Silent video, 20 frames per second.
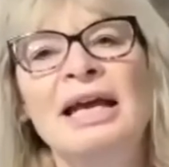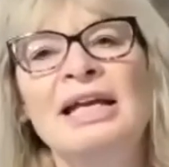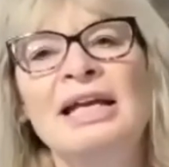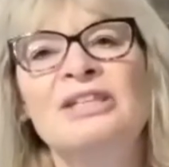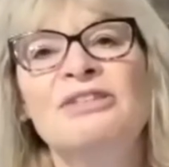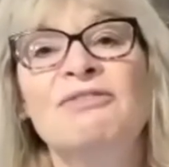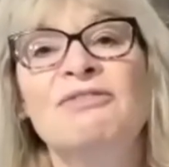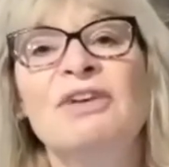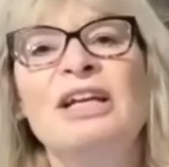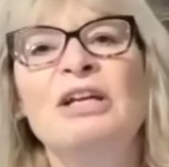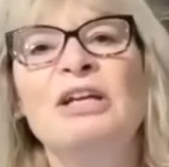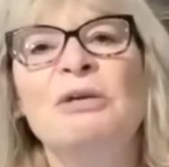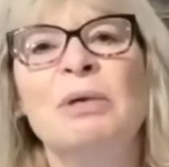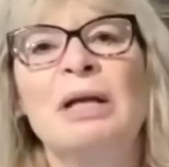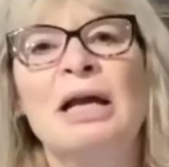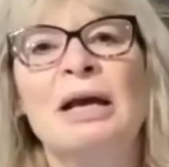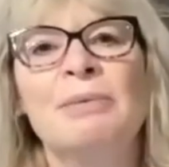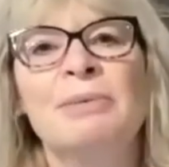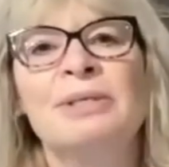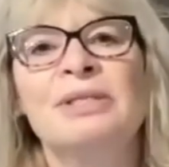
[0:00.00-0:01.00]
It's funny,
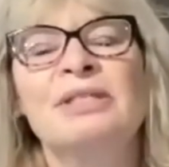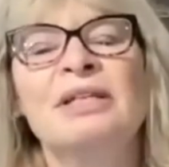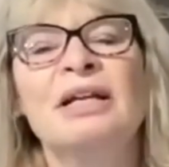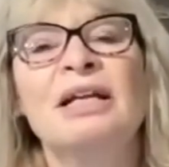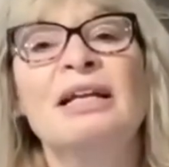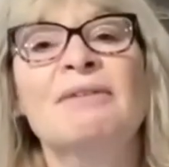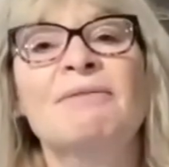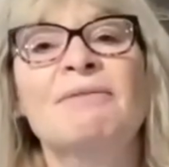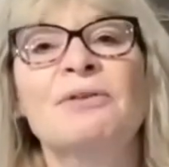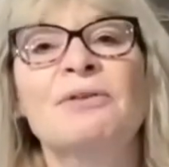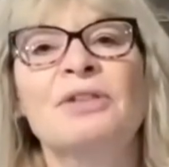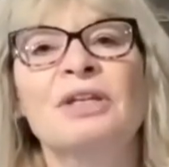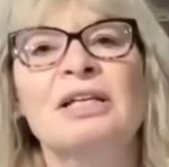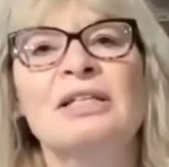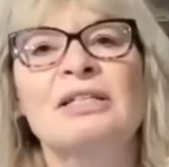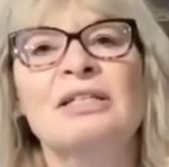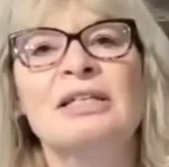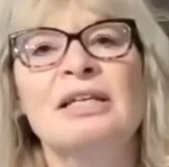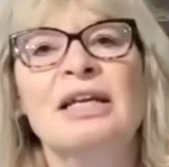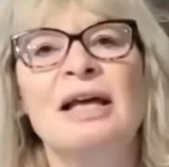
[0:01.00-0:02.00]
when I was studying for
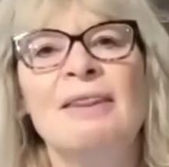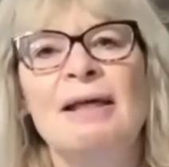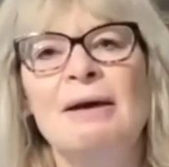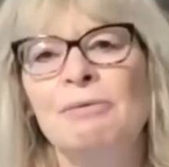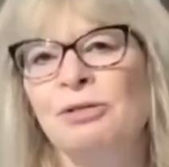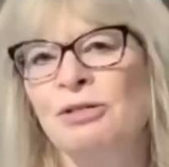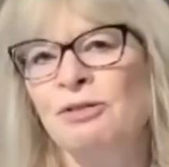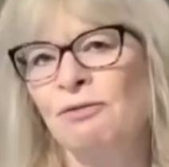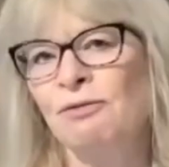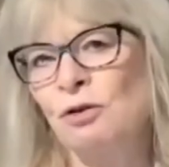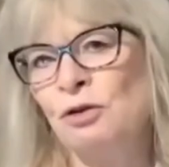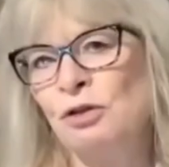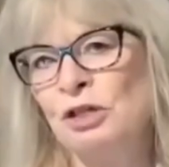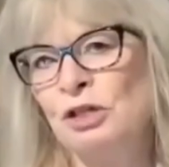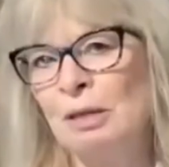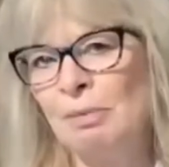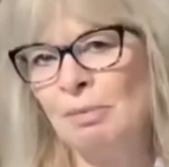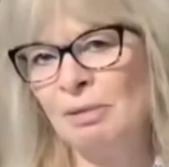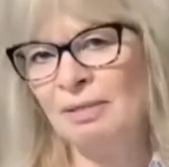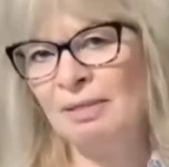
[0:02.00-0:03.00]
this, that was the first
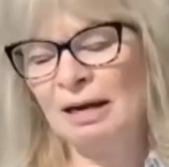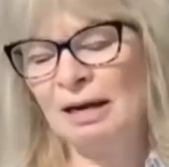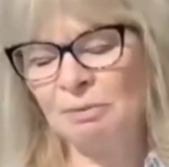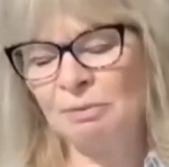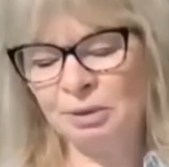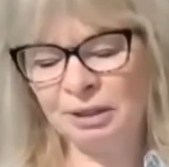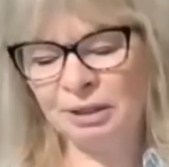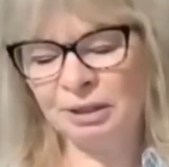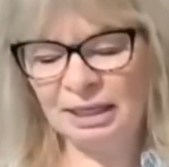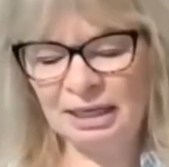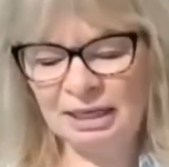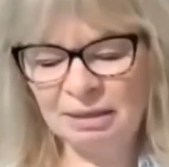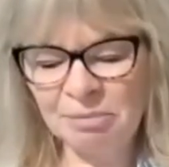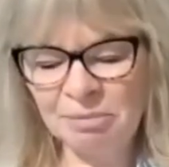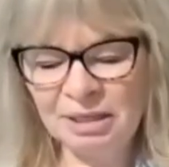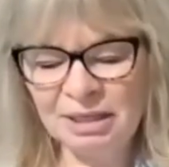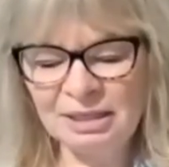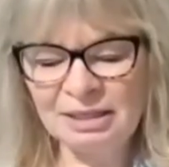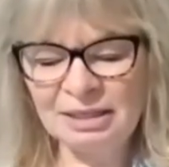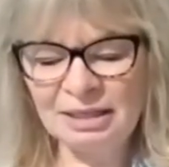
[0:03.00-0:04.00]
time that that really hit
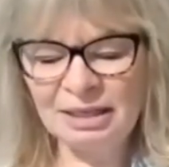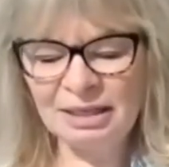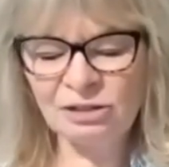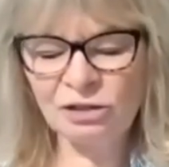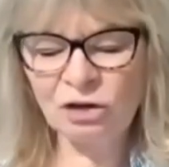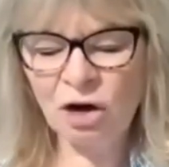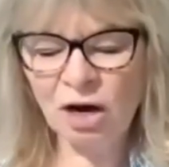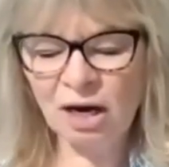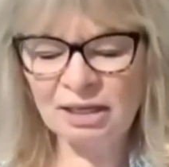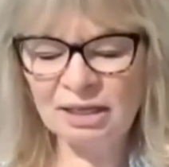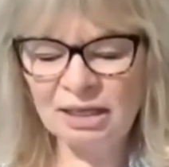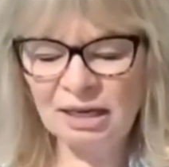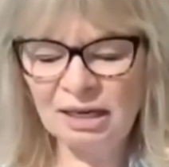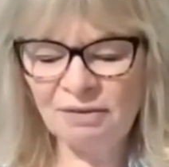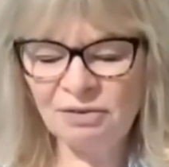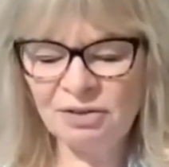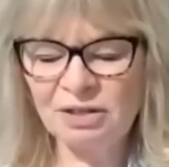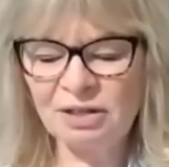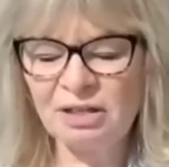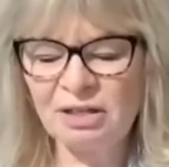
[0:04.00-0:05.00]
me. It says, God
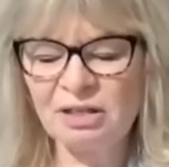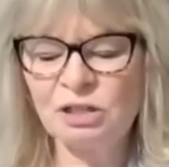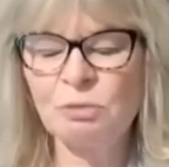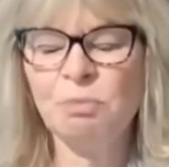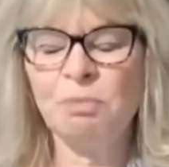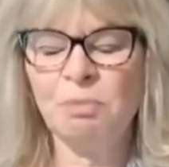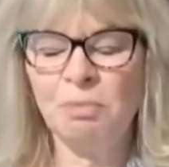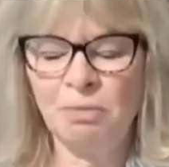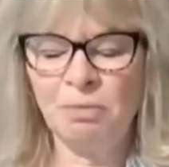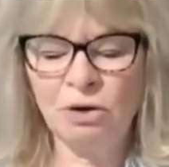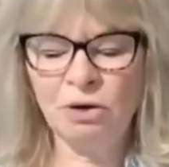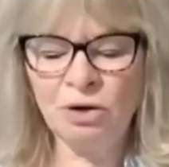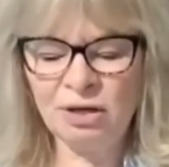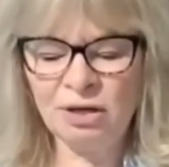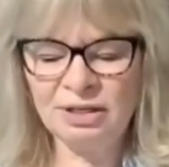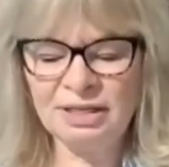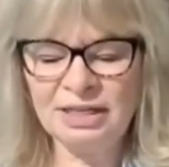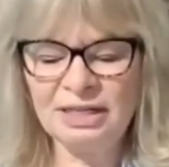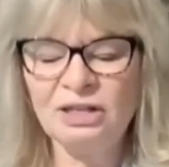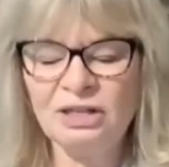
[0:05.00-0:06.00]
gave us a,
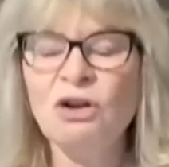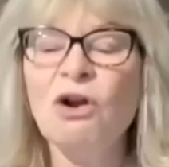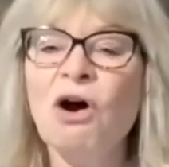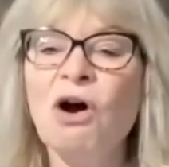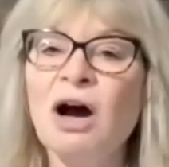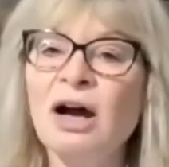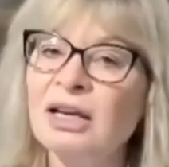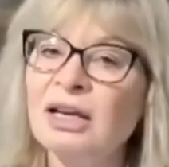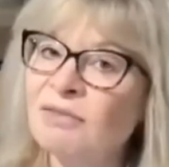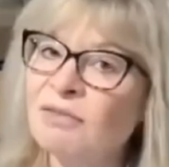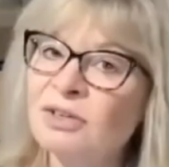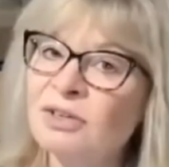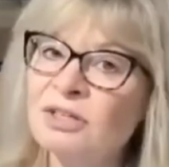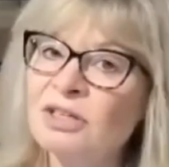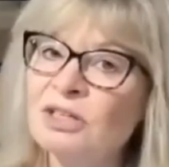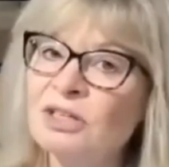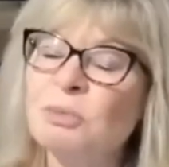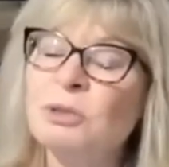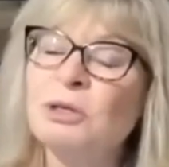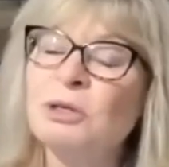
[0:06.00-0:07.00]
did not give us
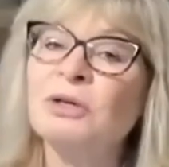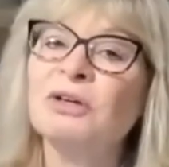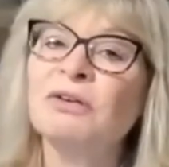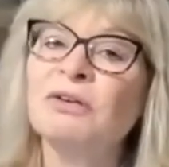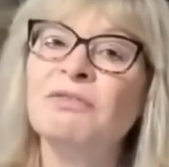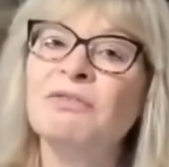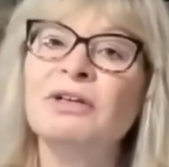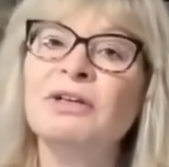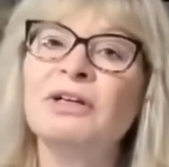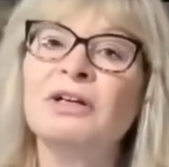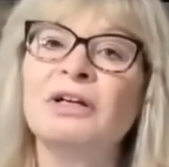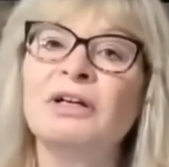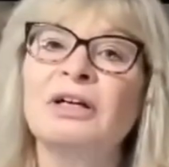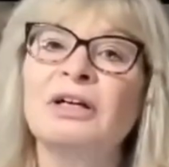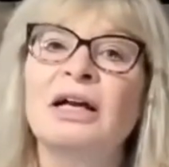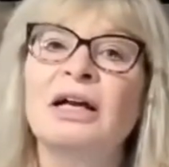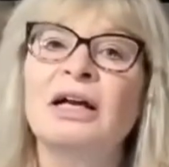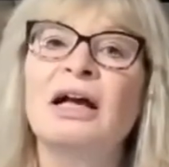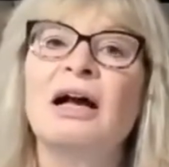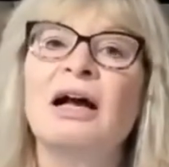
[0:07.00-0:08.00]
a spirit of
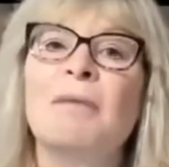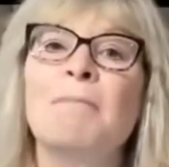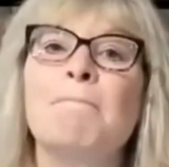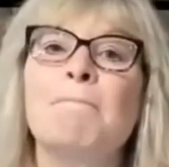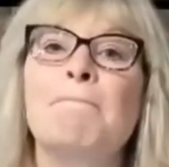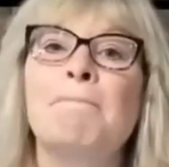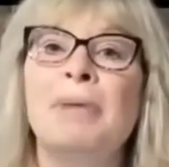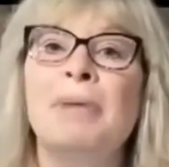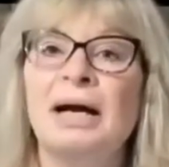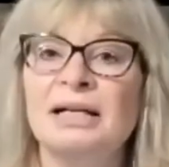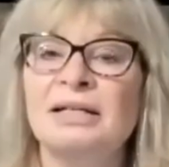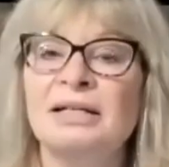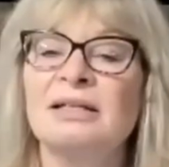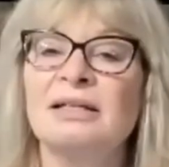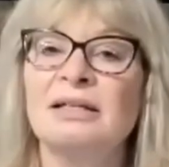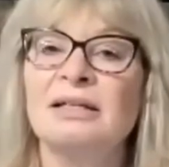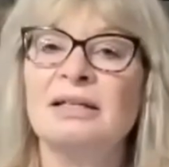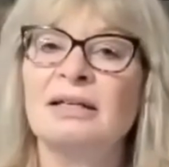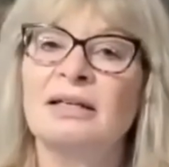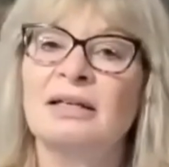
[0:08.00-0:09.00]
fear,
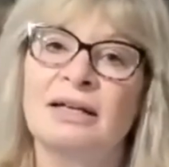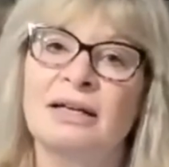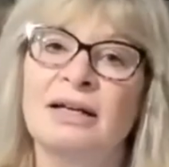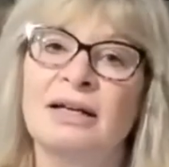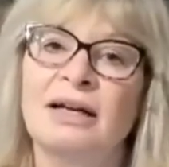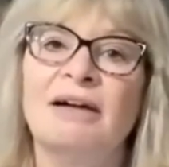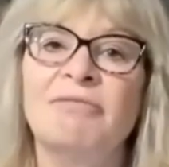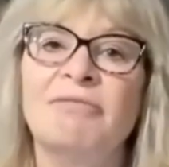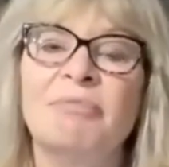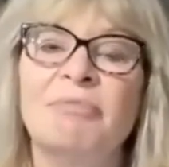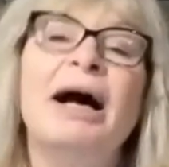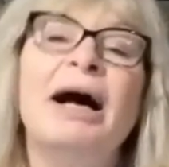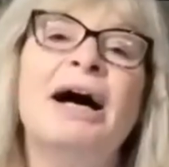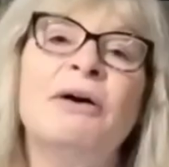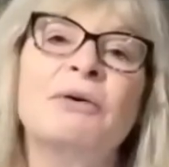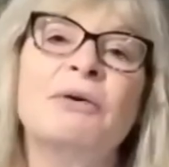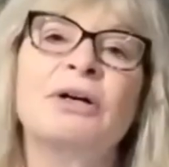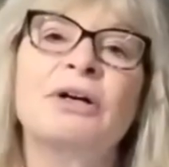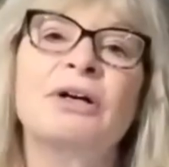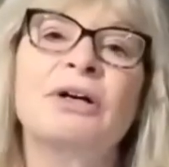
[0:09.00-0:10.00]
but of
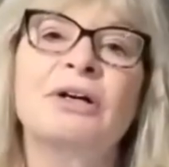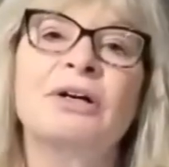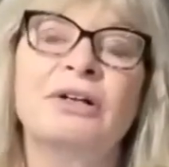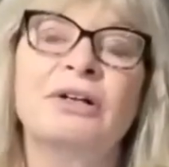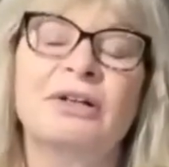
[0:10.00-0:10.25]
power.